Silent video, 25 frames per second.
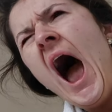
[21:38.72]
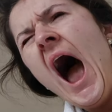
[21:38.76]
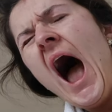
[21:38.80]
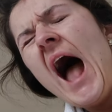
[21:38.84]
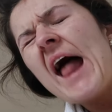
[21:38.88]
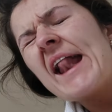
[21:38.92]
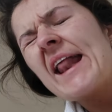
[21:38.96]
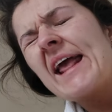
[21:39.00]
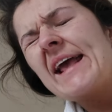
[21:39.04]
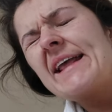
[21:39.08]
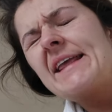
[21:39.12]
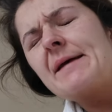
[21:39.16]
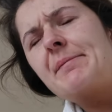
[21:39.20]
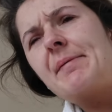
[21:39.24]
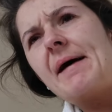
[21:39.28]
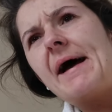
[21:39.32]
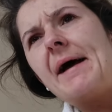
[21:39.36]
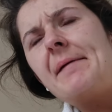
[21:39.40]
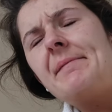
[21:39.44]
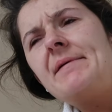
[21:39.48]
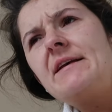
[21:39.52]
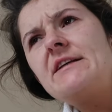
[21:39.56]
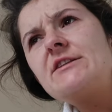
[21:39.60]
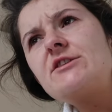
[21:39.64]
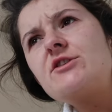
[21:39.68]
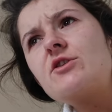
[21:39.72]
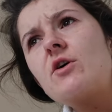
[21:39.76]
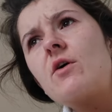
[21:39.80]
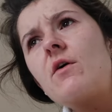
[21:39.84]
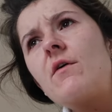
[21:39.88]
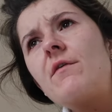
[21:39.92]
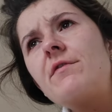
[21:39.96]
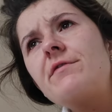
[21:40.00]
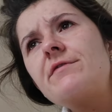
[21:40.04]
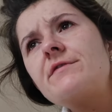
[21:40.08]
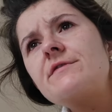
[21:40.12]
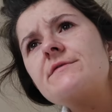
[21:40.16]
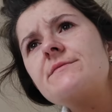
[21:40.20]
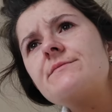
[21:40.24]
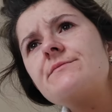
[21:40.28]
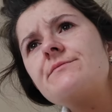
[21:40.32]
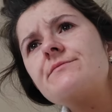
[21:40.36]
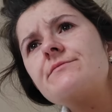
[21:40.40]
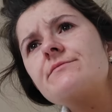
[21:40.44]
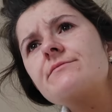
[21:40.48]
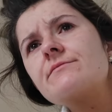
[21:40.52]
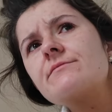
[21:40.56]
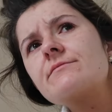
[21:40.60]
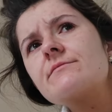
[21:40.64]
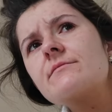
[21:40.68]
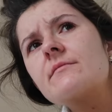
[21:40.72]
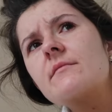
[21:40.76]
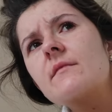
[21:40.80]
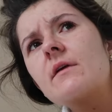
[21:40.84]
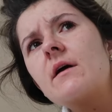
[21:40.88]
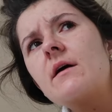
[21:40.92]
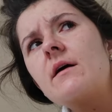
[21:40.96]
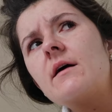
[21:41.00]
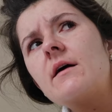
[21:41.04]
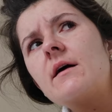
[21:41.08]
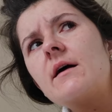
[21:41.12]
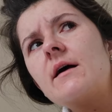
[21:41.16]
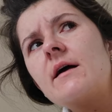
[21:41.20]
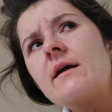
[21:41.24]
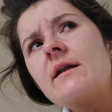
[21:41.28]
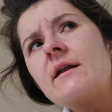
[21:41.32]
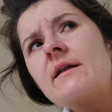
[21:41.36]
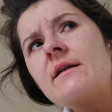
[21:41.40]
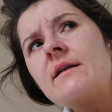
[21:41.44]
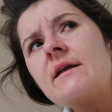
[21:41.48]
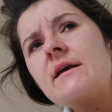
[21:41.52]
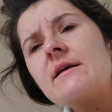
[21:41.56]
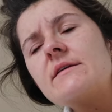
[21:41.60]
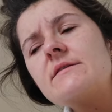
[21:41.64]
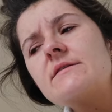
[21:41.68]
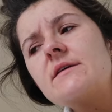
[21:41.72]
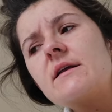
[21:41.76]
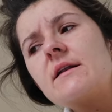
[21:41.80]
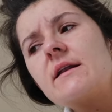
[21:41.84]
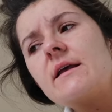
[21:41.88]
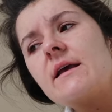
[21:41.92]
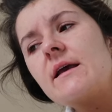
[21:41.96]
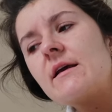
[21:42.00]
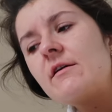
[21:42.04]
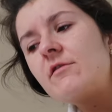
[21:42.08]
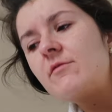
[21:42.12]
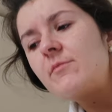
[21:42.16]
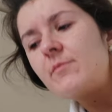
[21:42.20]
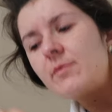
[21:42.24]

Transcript: need to pack my stuff and I need to leave,